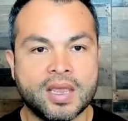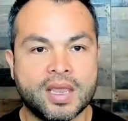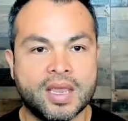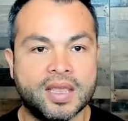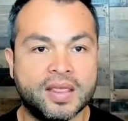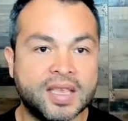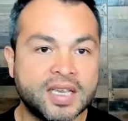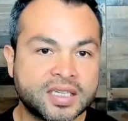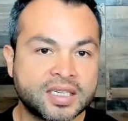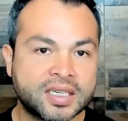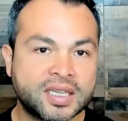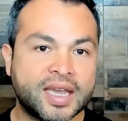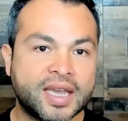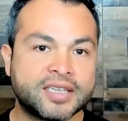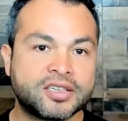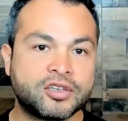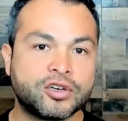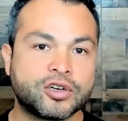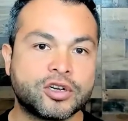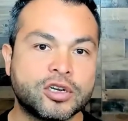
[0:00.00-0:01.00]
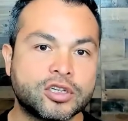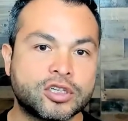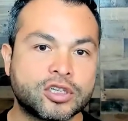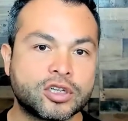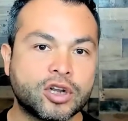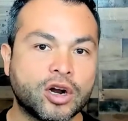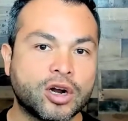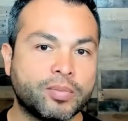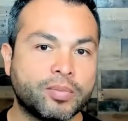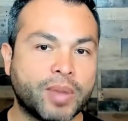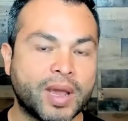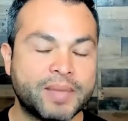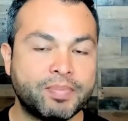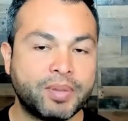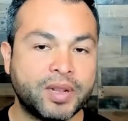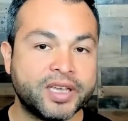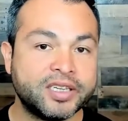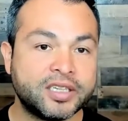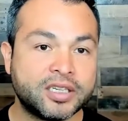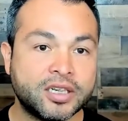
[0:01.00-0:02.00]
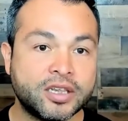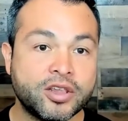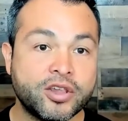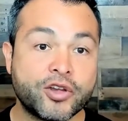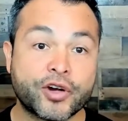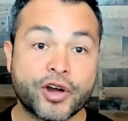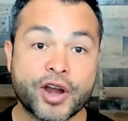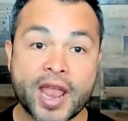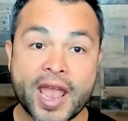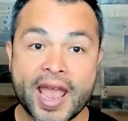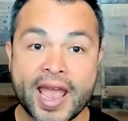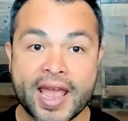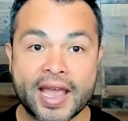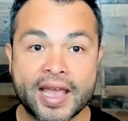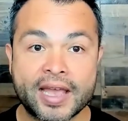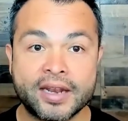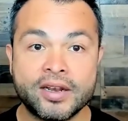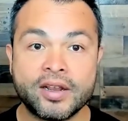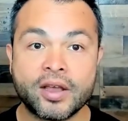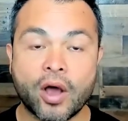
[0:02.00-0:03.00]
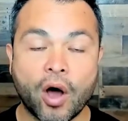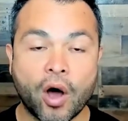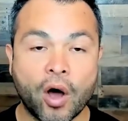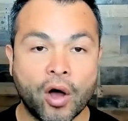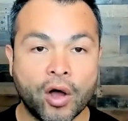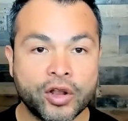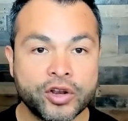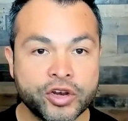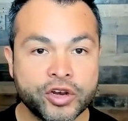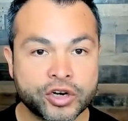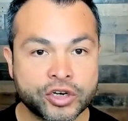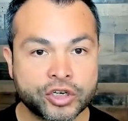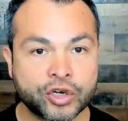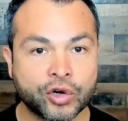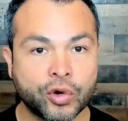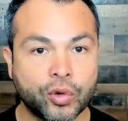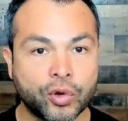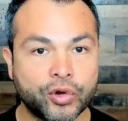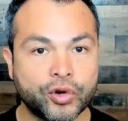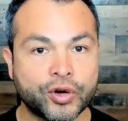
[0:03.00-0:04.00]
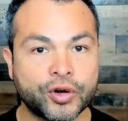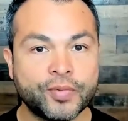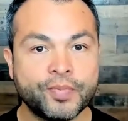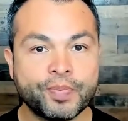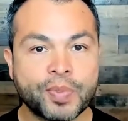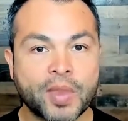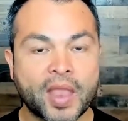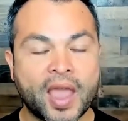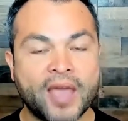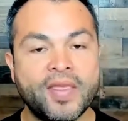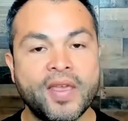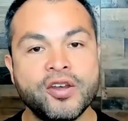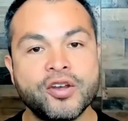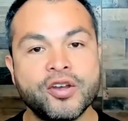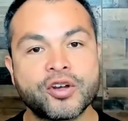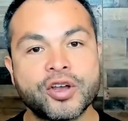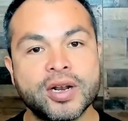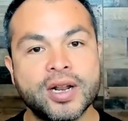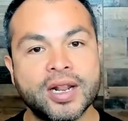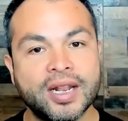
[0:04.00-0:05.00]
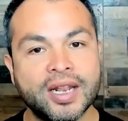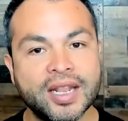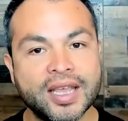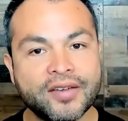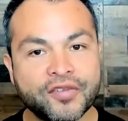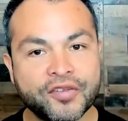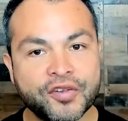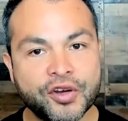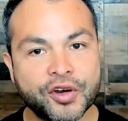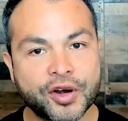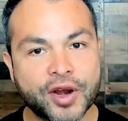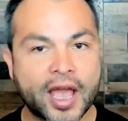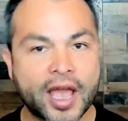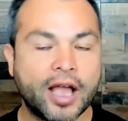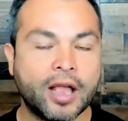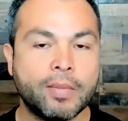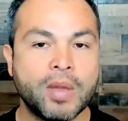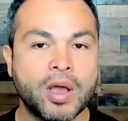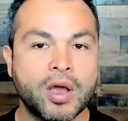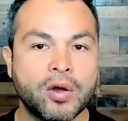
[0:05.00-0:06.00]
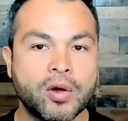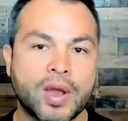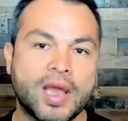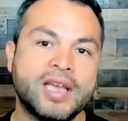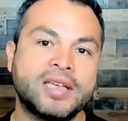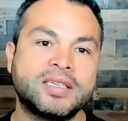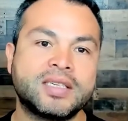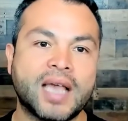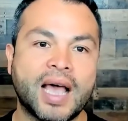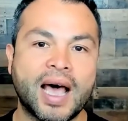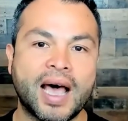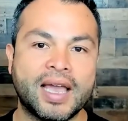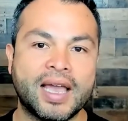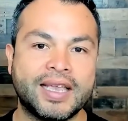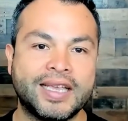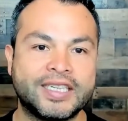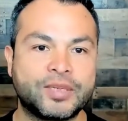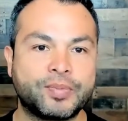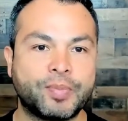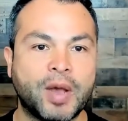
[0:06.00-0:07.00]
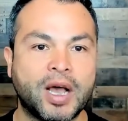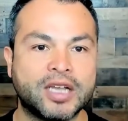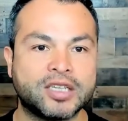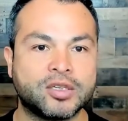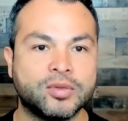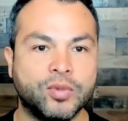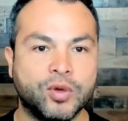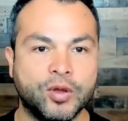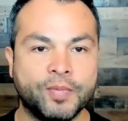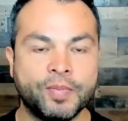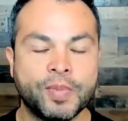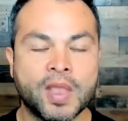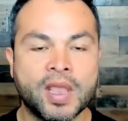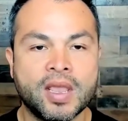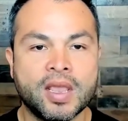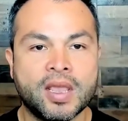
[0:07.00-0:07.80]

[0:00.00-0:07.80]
In this test, you're going to start by placing your hand on your shoulder, and then you're going to lift your elbow as high as possible.